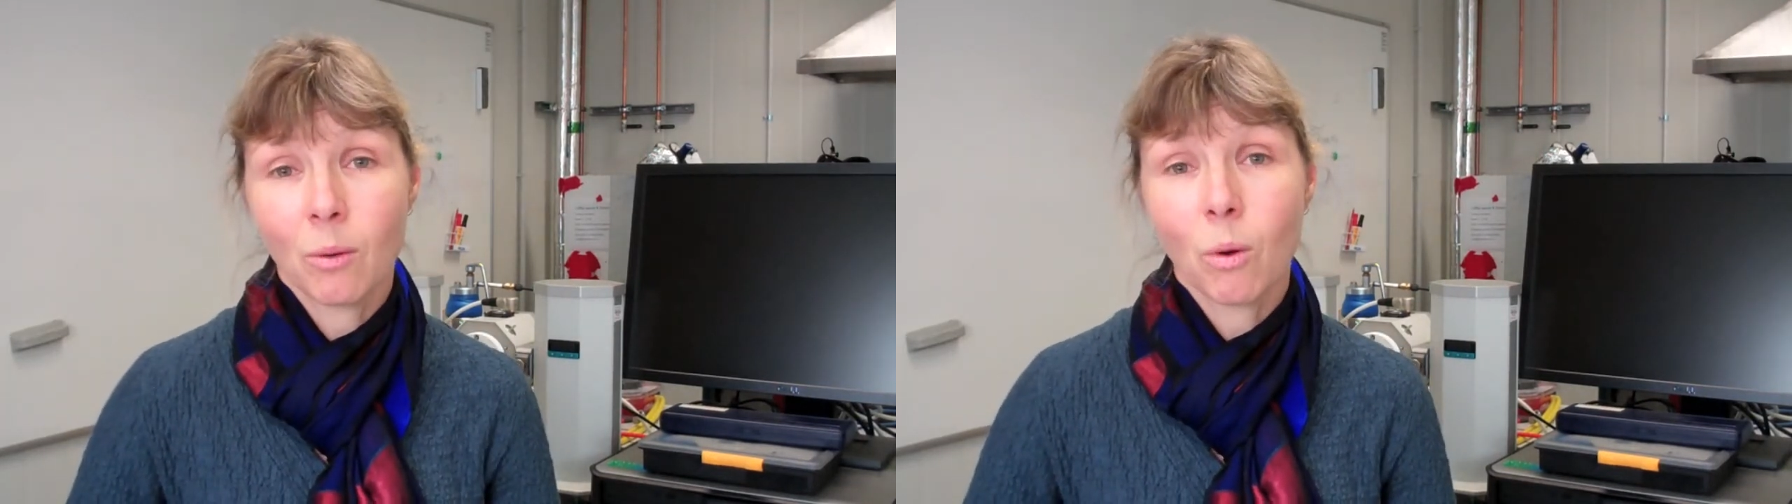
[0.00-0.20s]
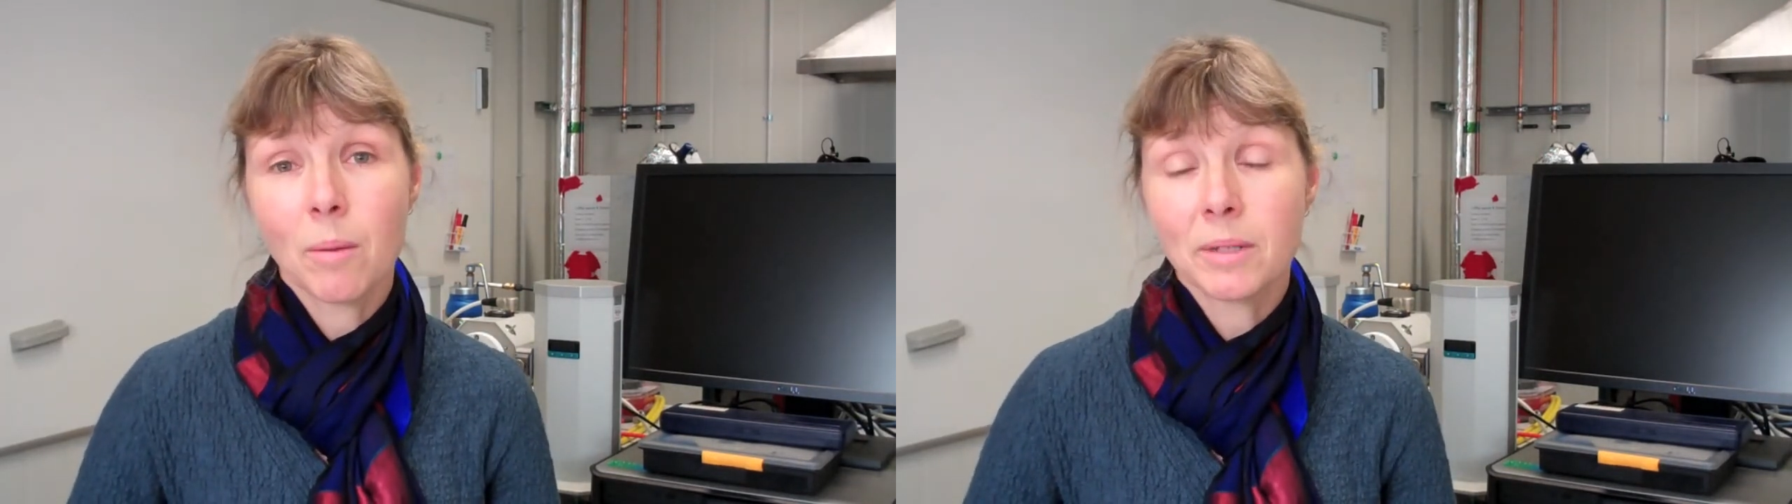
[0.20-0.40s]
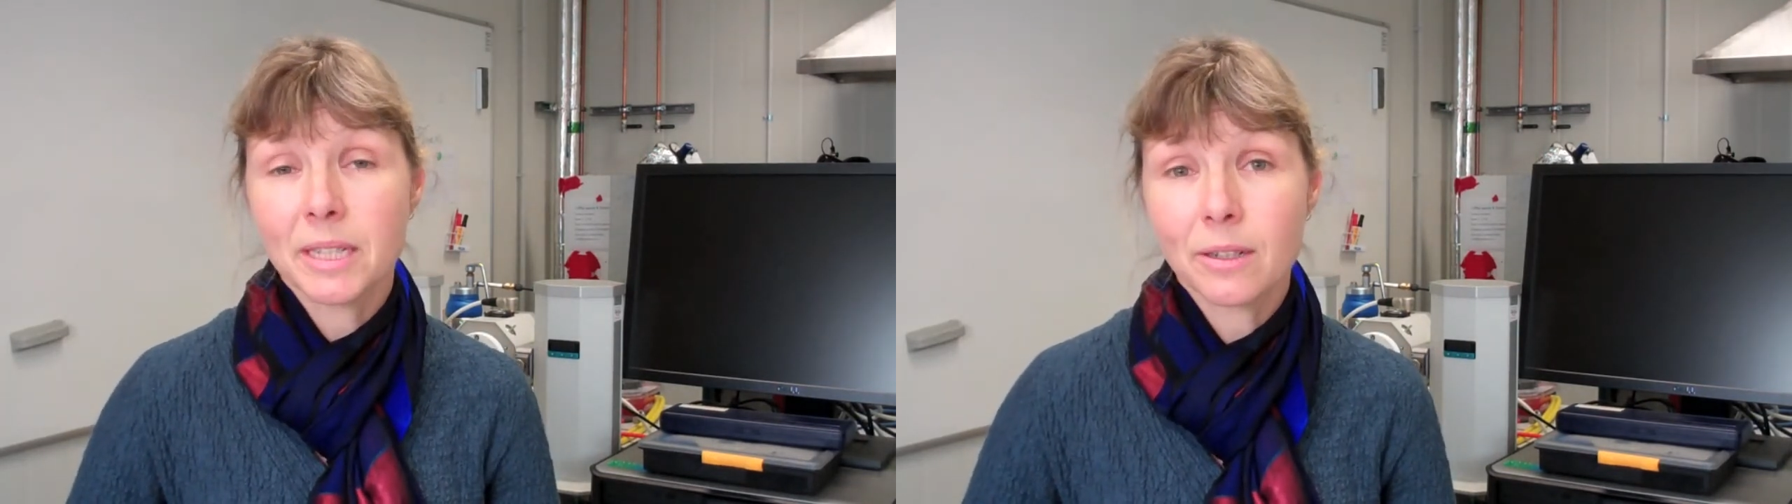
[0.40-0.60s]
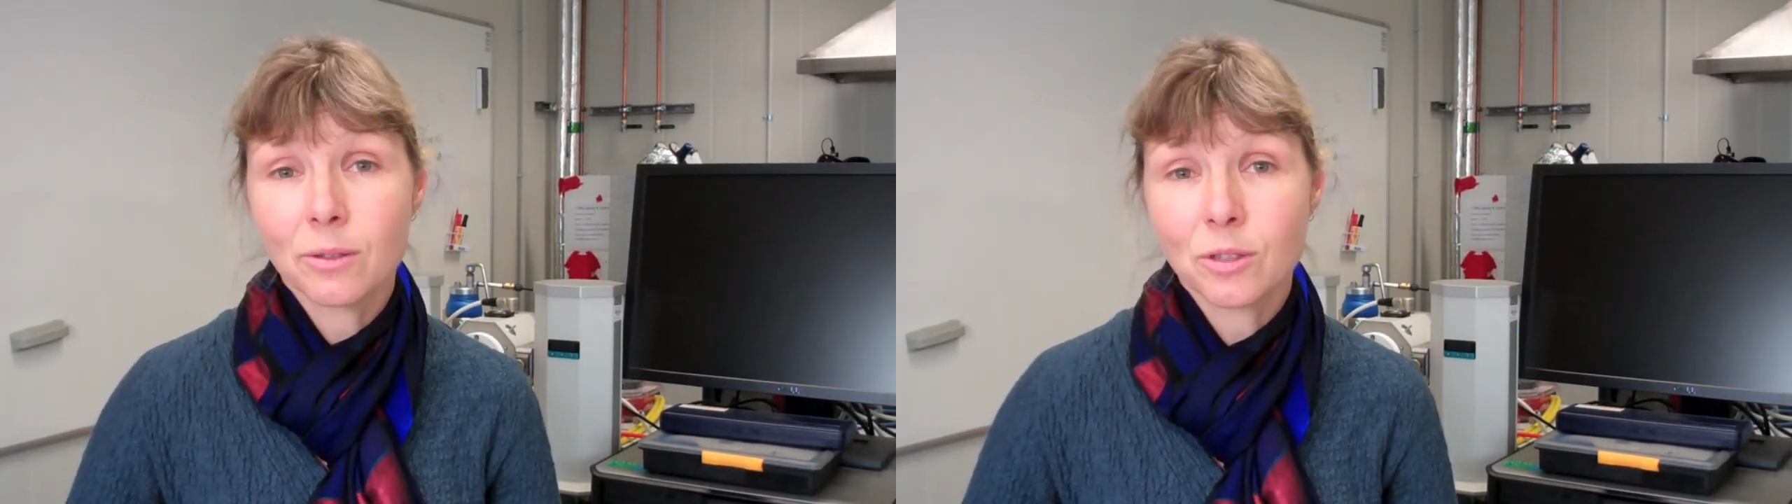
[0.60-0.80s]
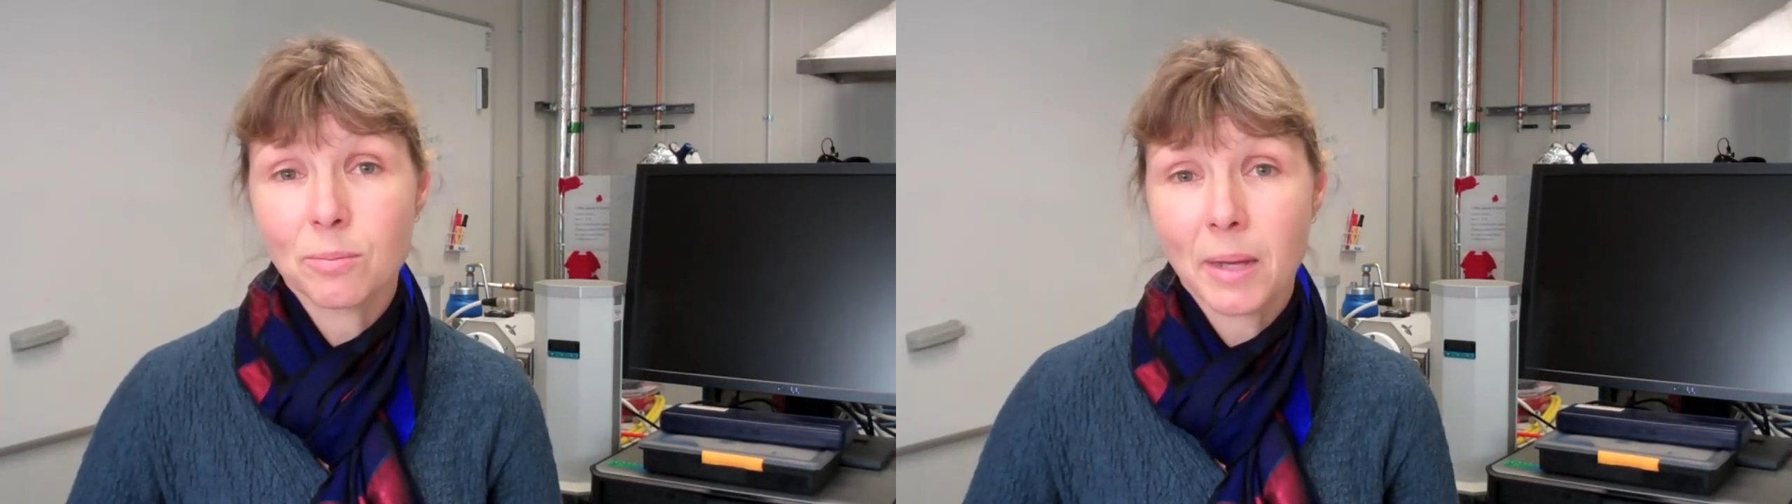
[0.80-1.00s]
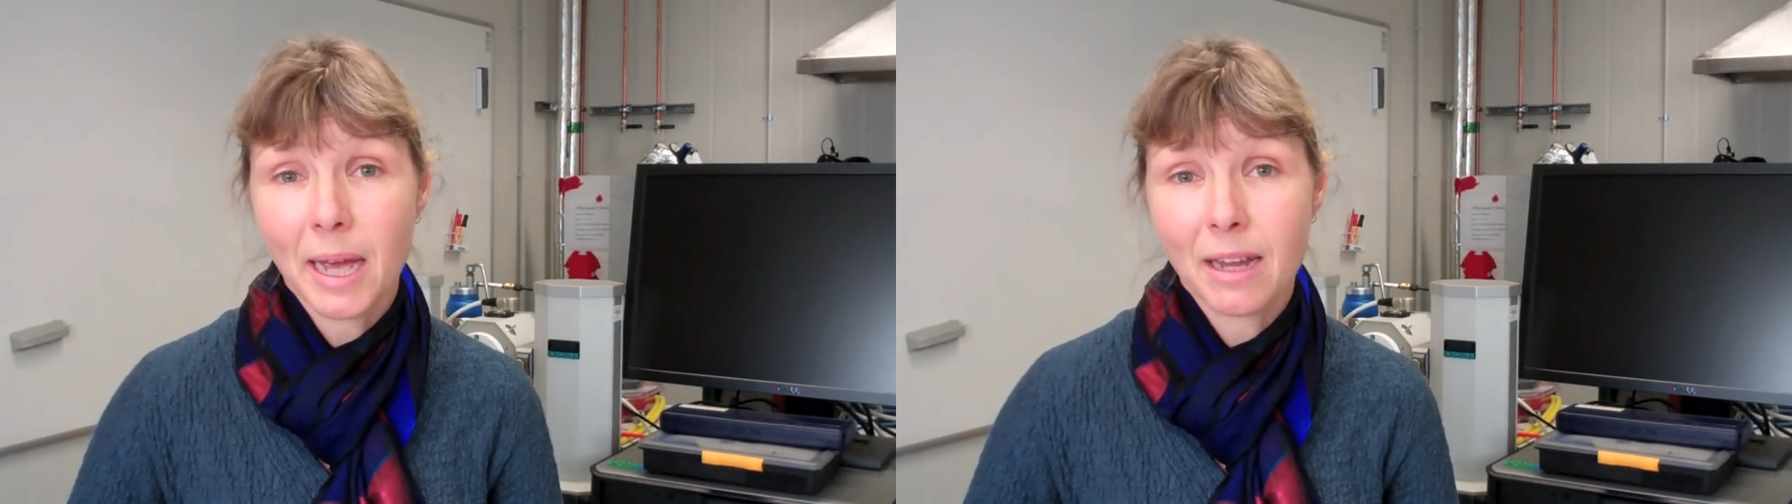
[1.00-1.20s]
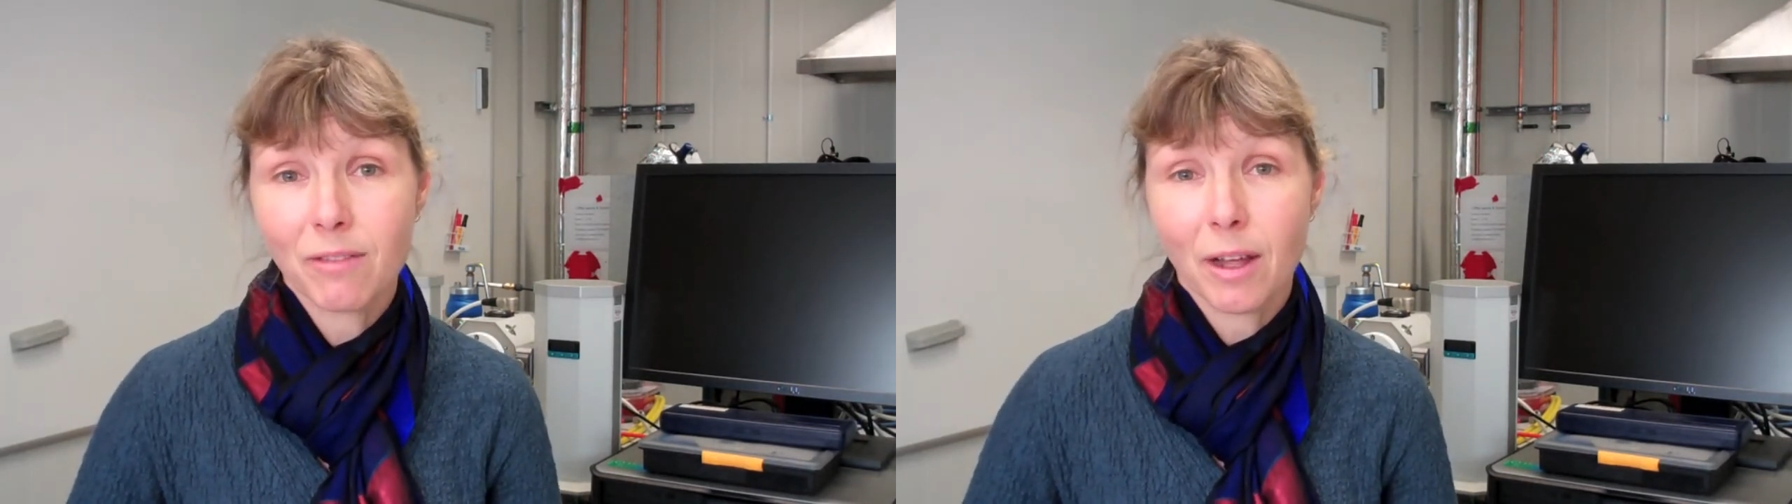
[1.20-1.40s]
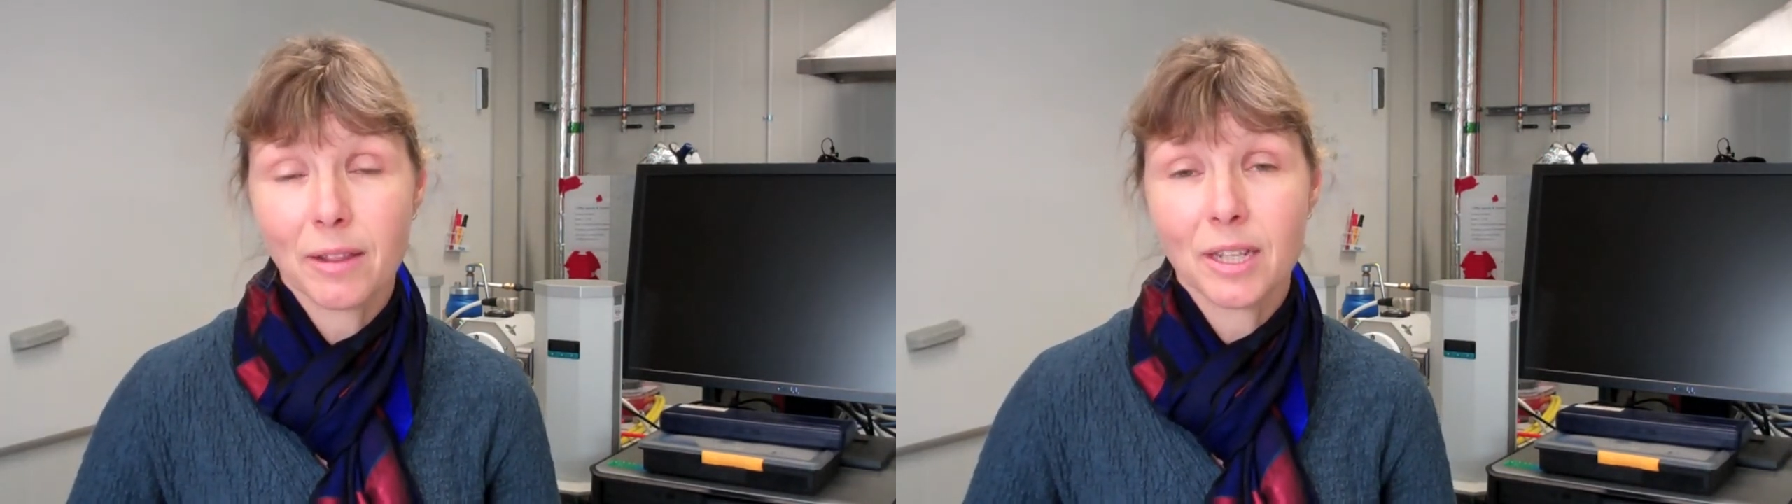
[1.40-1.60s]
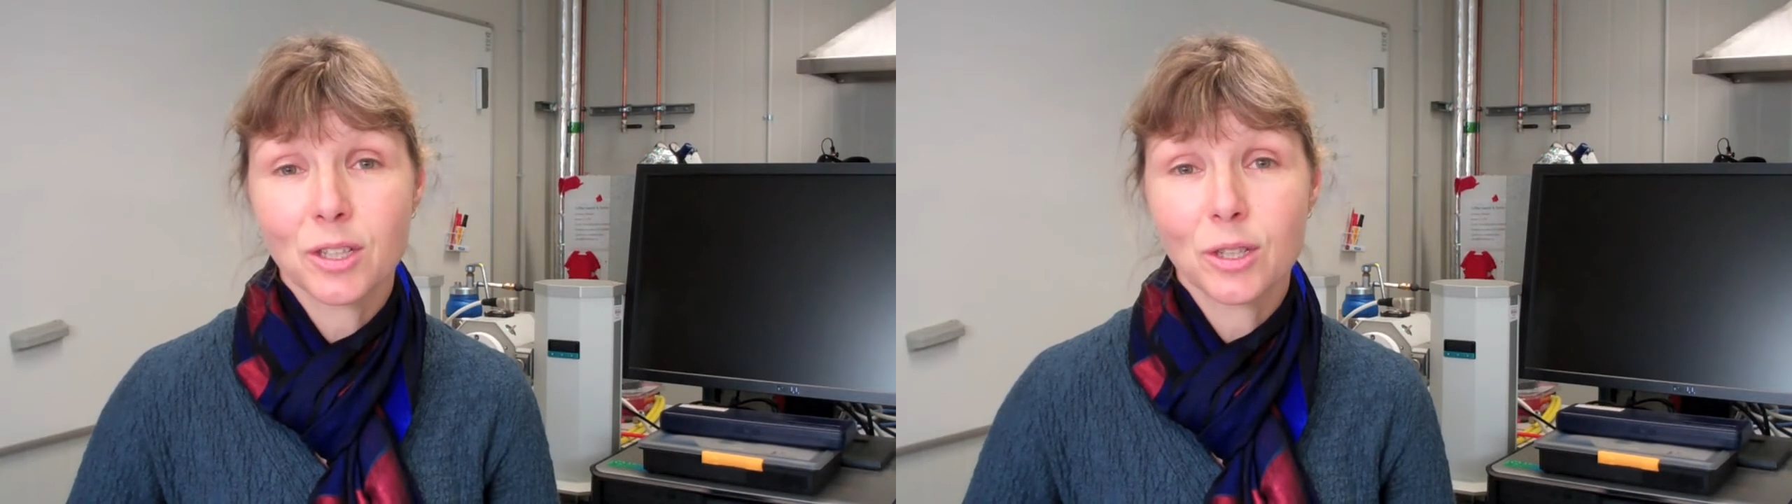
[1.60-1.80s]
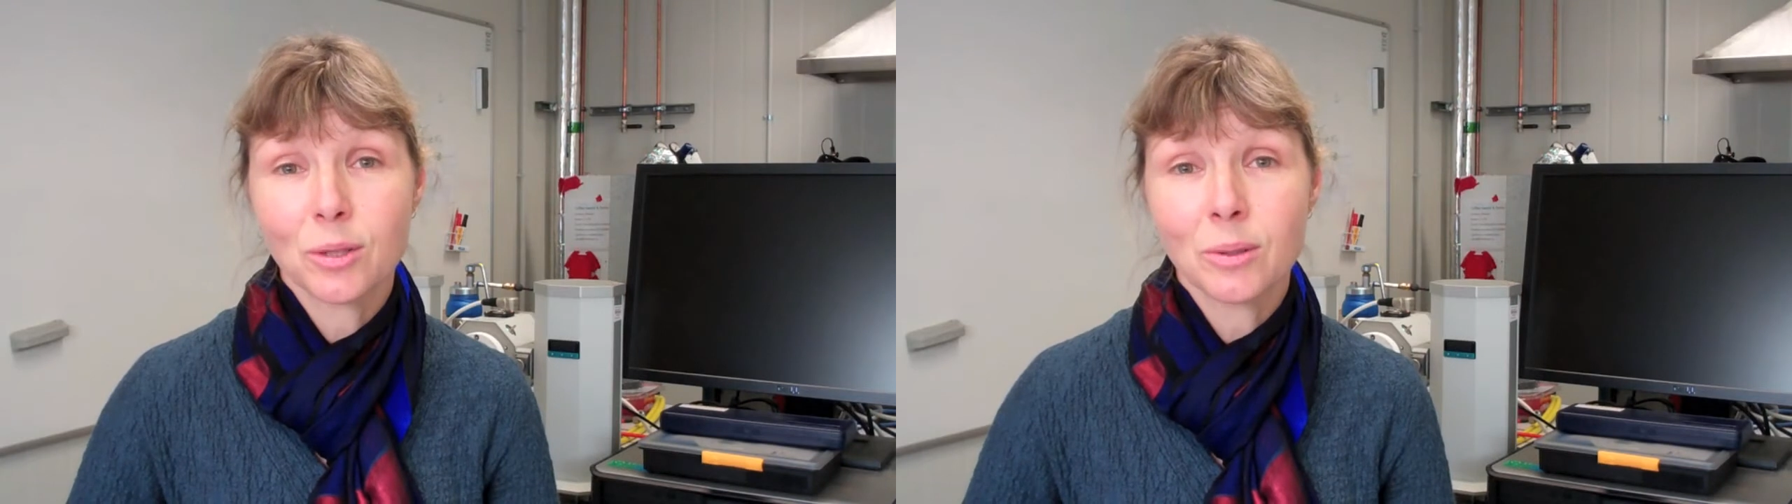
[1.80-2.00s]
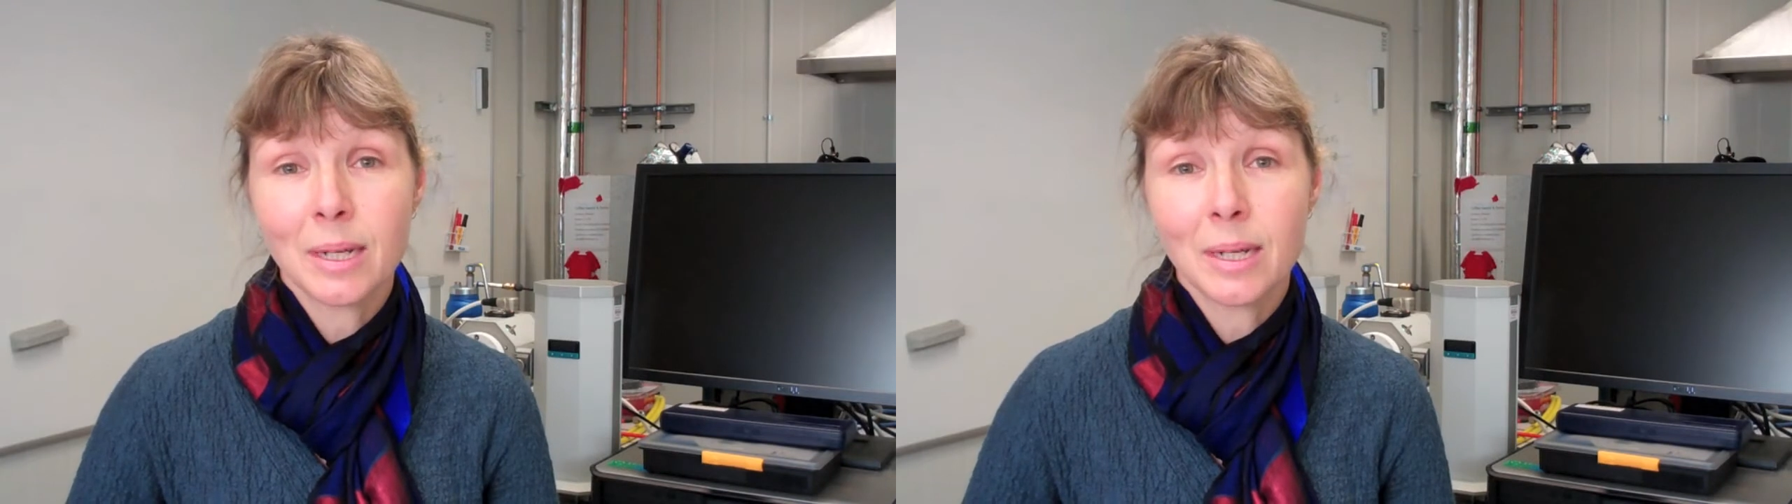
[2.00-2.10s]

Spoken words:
why materials behave like they do,